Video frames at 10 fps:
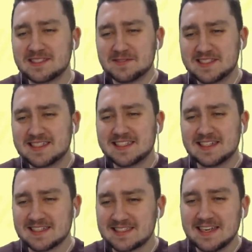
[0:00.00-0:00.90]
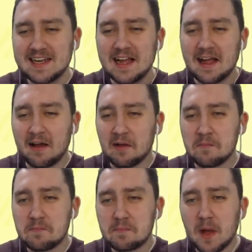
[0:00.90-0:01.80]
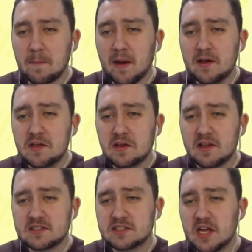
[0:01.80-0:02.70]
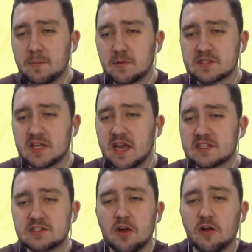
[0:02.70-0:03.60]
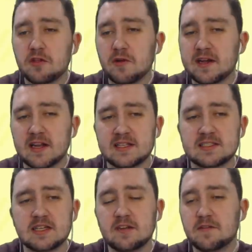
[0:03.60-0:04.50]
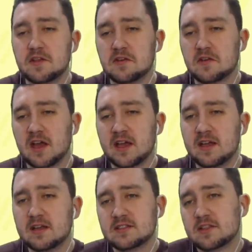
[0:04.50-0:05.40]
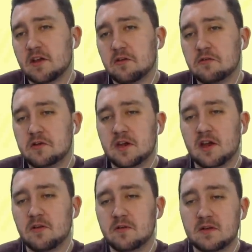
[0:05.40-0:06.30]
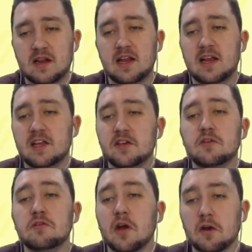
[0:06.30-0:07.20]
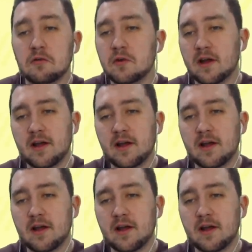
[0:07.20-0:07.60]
It's ridiculous. But apparently you guys in the chat box are saying it's not on the red list for the UK. So, you know, clearly you know.